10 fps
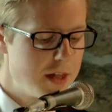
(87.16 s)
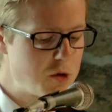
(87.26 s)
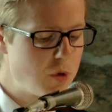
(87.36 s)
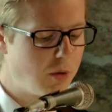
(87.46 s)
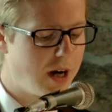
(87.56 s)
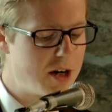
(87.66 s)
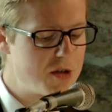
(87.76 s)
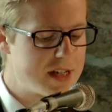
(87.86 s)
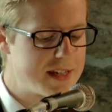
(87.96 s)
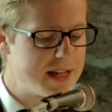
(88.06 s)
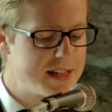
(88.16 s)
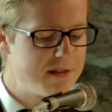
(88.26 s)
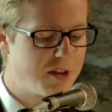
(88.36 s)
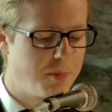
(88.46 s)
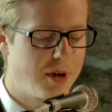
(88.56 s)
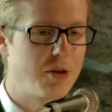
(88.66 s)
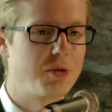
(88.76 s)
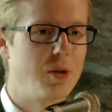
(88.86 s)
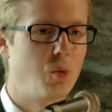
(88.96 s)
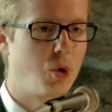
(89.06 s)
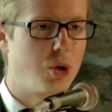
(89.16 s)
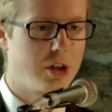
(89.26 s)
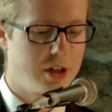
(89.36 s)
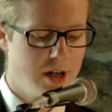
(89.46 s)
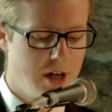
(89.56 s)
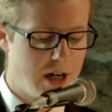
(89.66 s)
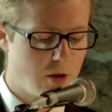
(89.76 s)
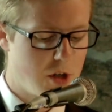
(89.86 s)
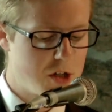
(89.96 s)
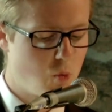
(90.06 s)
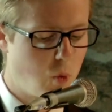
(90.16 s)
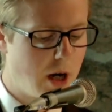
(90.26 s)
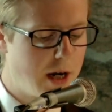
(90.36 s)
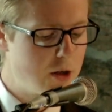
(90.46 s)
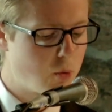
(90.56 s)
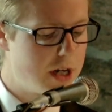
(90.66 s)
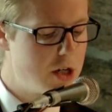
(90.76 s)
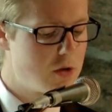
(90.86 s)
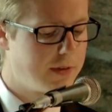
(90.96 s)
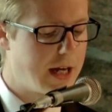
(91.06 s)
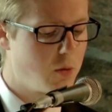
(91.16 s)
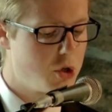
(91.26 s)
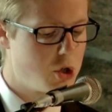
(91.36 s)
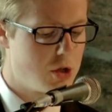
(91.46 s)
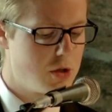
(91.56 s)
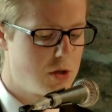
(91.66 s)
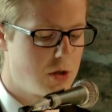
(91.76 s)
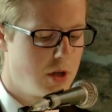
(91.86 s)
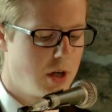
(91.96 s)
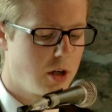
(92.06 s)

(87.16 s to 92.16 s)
This requires extensive comparative work across a wide range of languages,